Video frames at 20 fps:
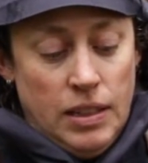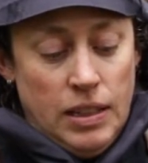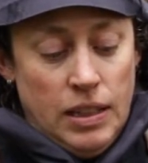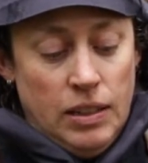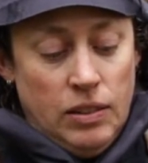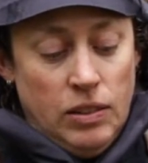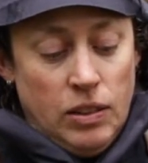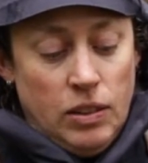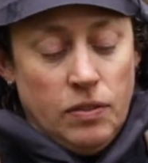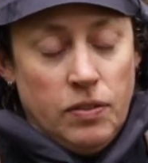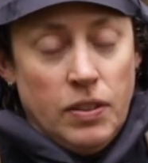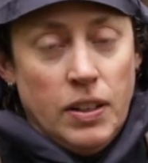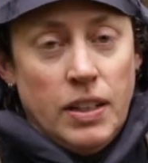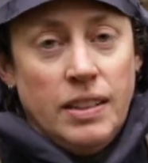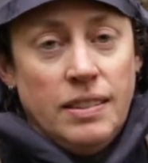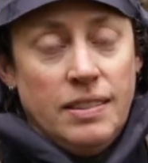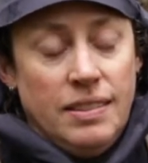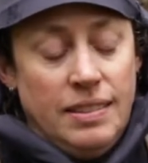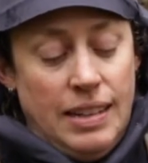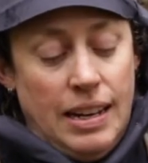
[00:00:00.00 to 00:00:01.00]
and look for any
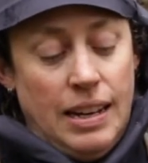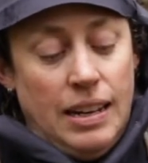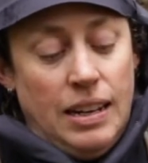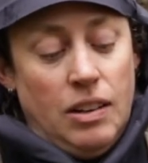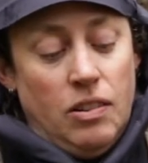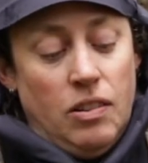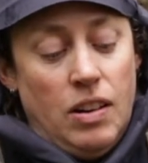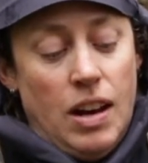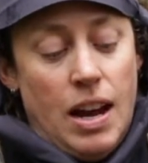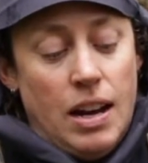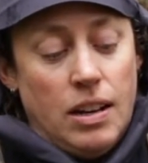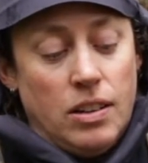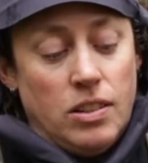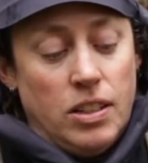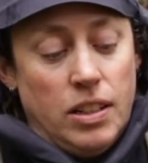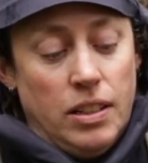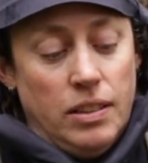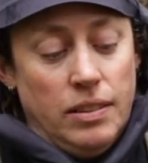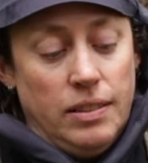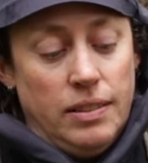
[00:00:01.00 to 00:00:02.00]
staining
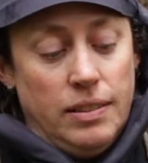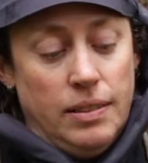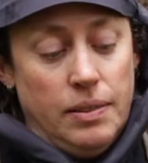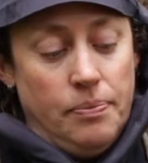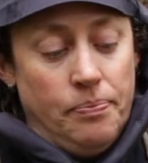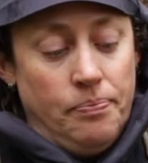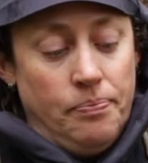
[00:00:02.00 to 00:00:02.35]
reactions.